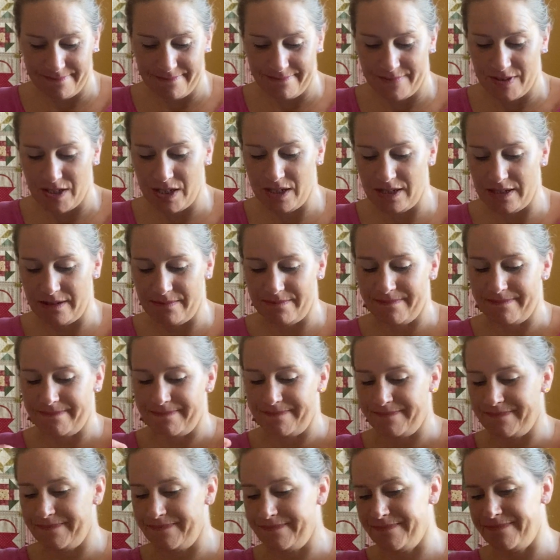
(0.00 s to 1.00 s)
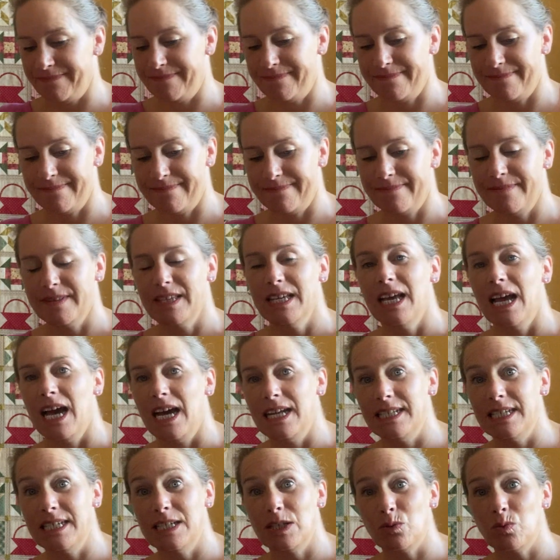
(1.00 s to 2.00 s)
you know,
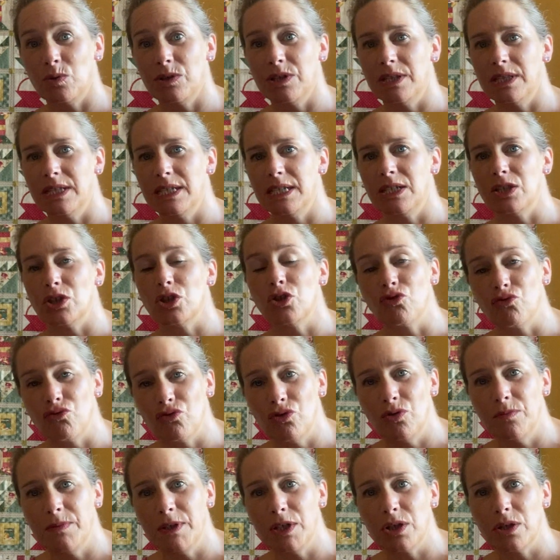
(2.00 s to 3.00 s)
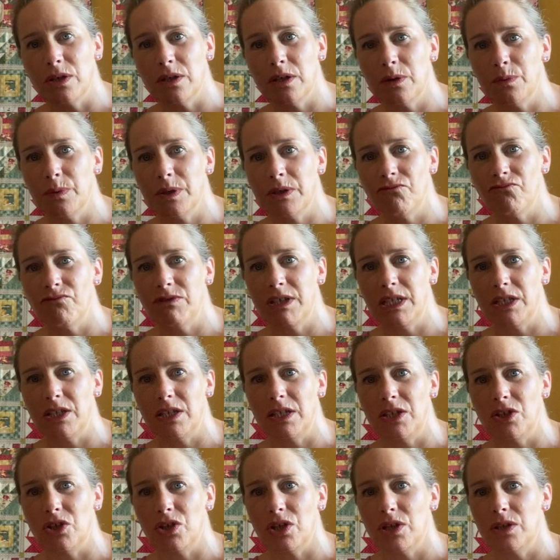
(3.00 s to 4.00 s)
and it is one of the things that drew me to it when Reese
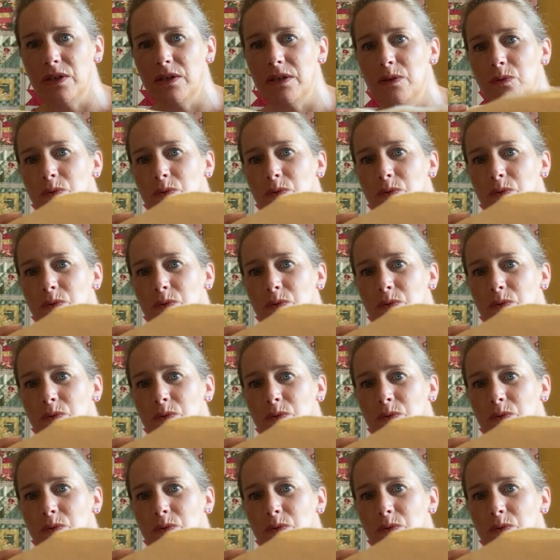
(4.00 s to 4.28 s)
showed it,